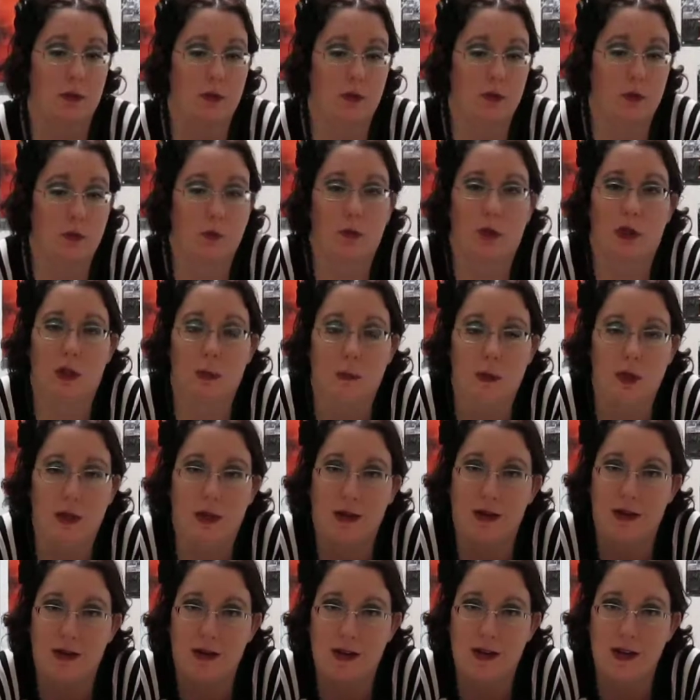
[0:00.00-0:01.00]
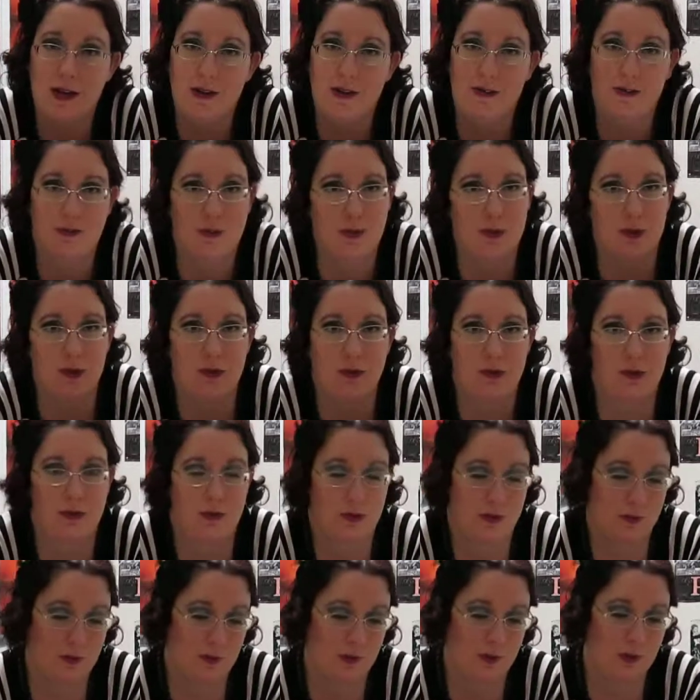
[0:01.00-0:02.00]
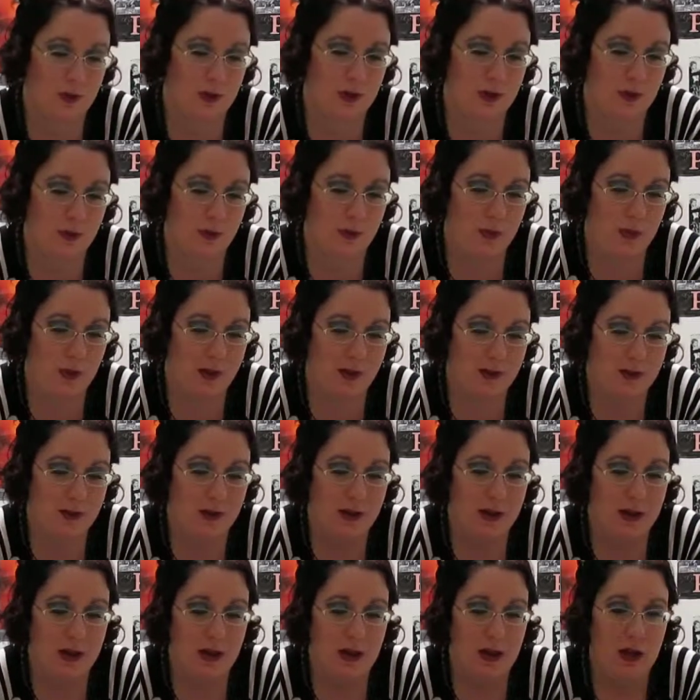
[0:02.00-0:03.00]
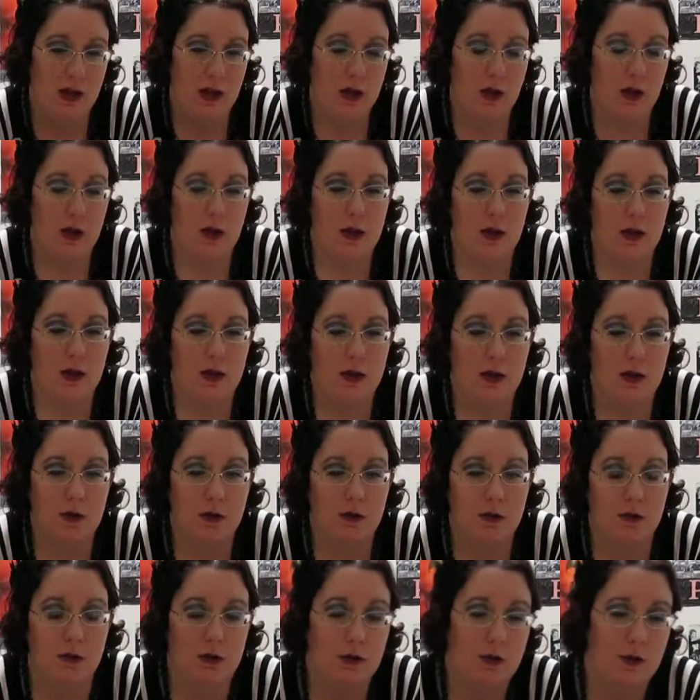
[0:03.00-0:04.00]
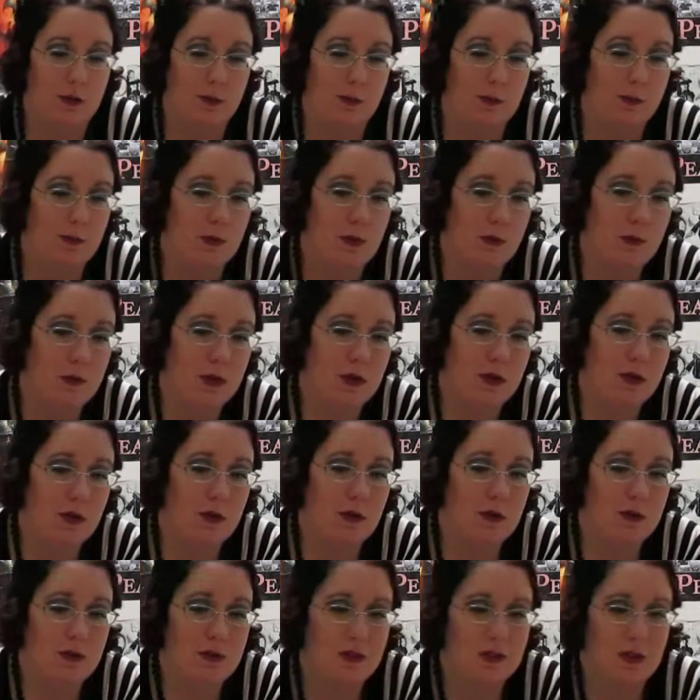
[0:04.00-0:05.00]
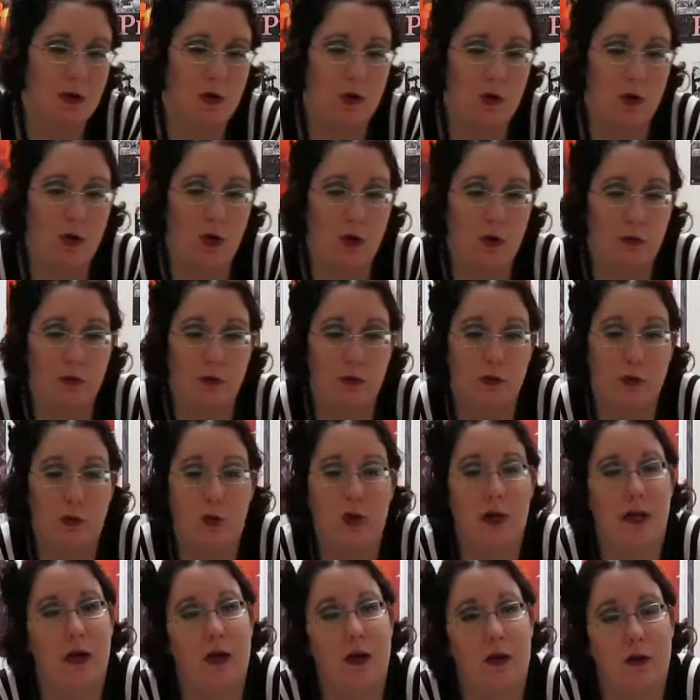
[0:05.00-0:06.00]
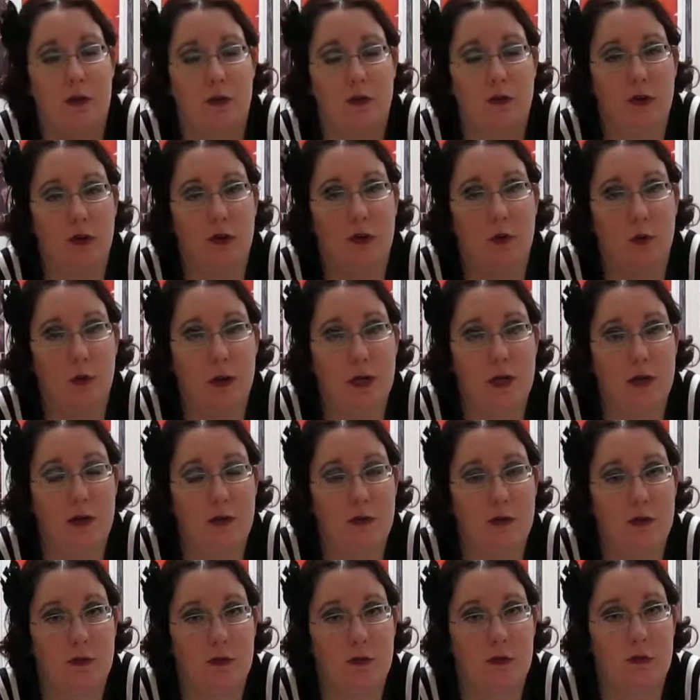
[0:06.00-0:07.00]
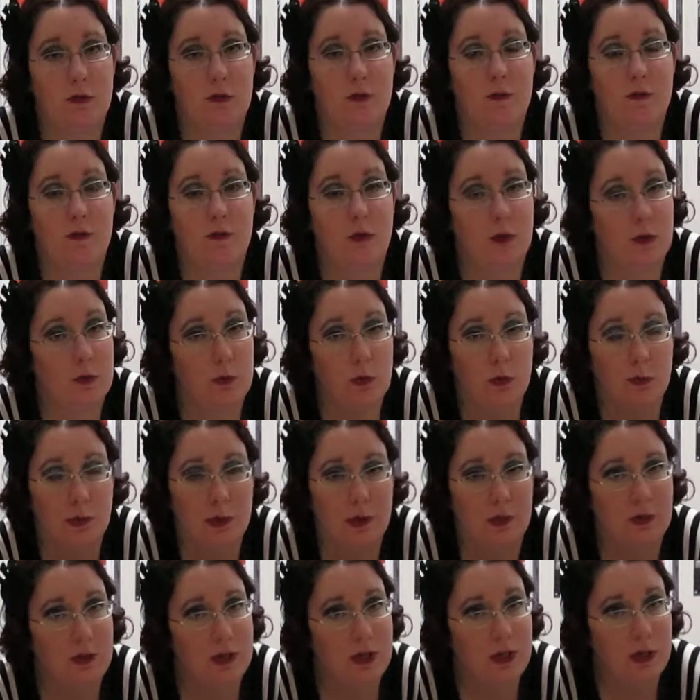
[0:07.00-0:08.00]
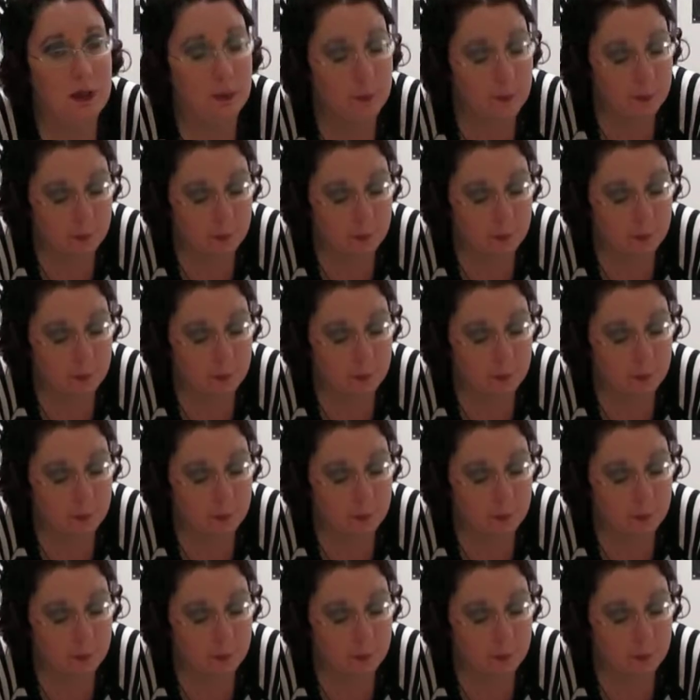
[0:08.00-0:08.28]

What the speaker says: is a really big guy, of course. I'm sure you know that. And also he has a great vulnerability